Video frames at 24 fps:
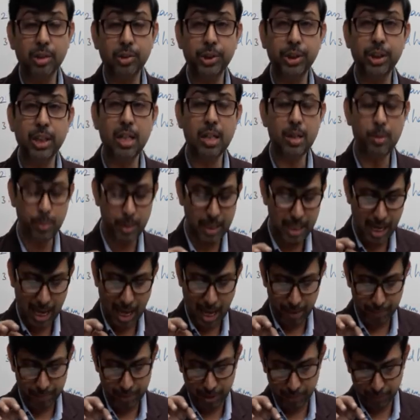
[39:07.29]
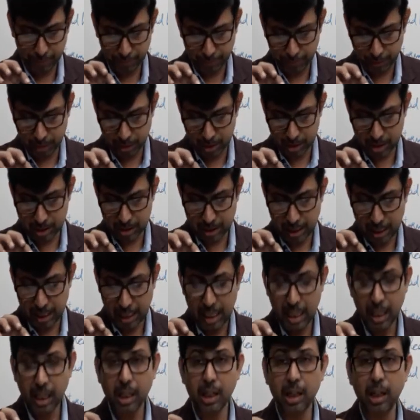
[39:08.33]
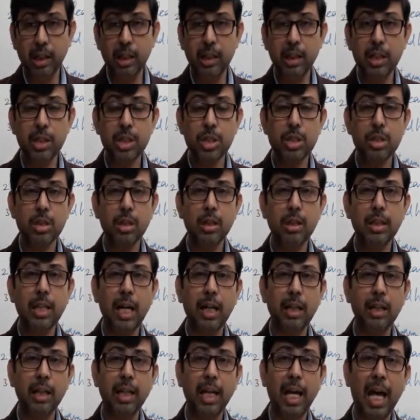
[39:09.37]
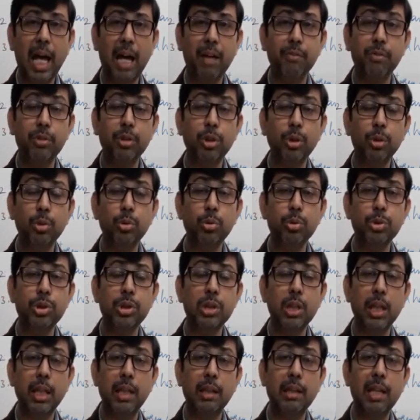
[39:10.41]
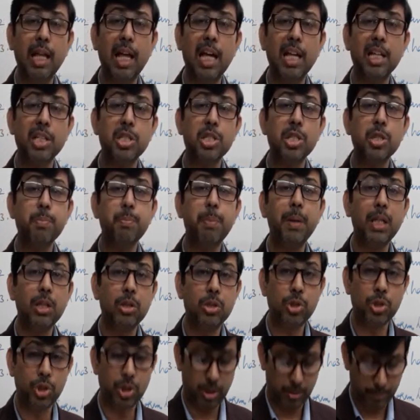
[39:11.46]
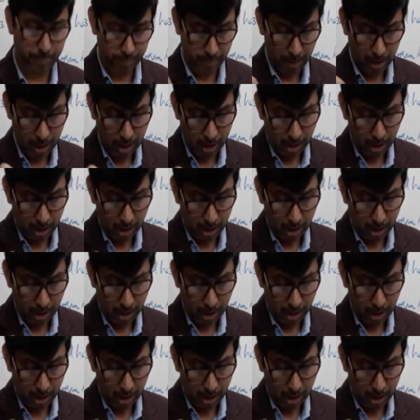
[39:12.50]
So here we have the first conditional that they have used in their speech.